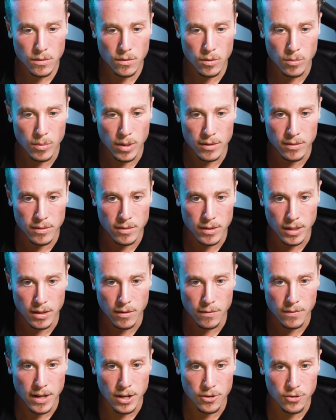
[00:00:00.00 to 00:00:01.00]
So a
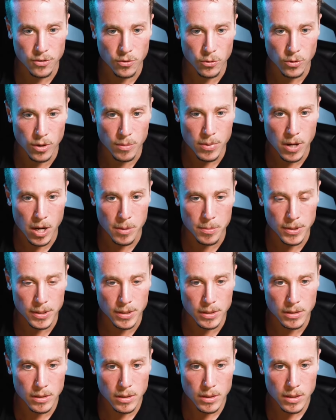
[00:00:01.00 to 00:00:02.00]
flash is already popping
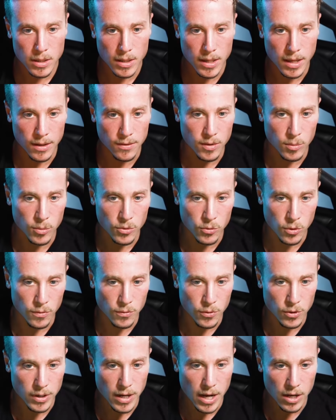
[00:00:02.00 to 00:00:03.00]
in case someone's going
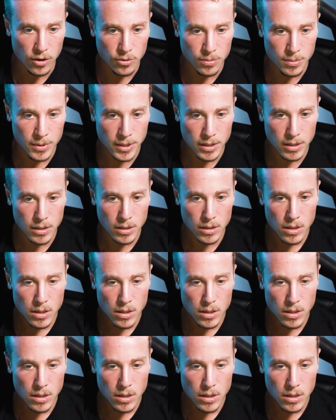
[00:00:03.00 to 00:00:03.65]
for an aggro pick.